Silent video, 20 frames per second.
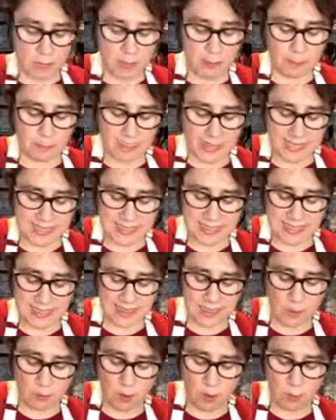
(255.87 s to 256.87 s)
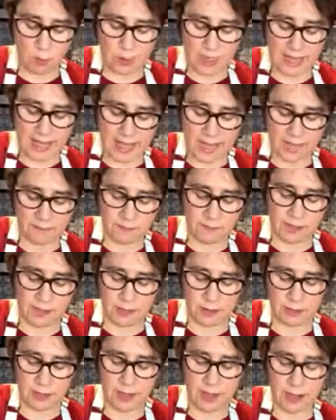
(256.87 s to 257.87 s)
But basically what we have
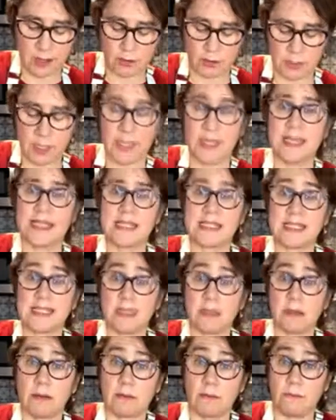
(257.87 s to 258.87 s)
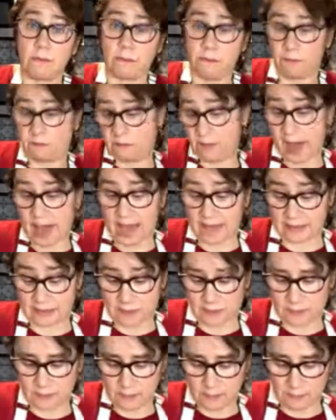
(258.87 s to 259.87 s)
here now is the
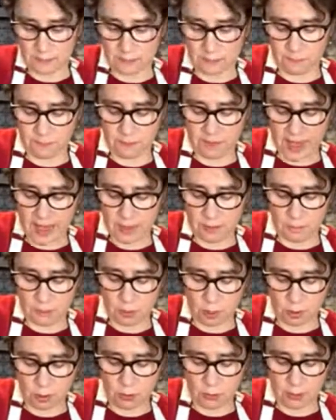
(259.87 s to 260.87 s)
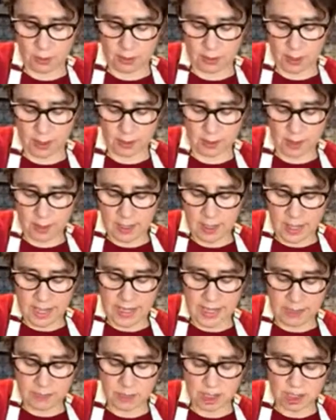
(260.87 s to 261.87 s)
fat of the coconut.
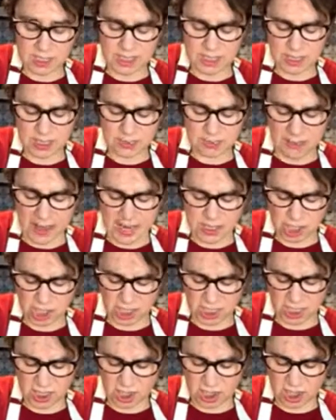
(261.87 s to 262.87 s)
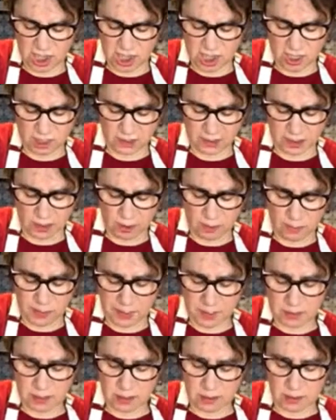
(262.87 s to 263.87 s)
And I'm just smashing it just a little
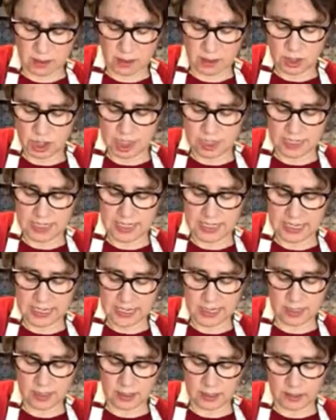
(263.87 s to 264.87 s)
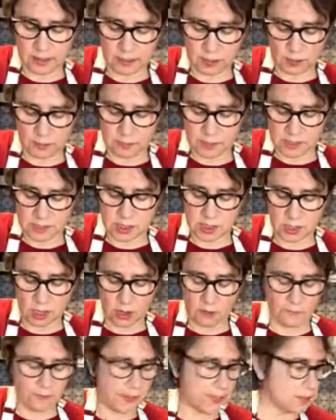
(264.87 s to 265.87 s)
bit, just to get it a little bit
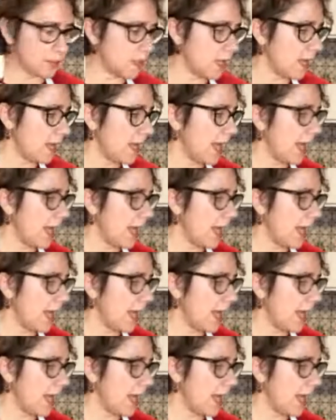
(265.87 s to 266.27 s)
softened.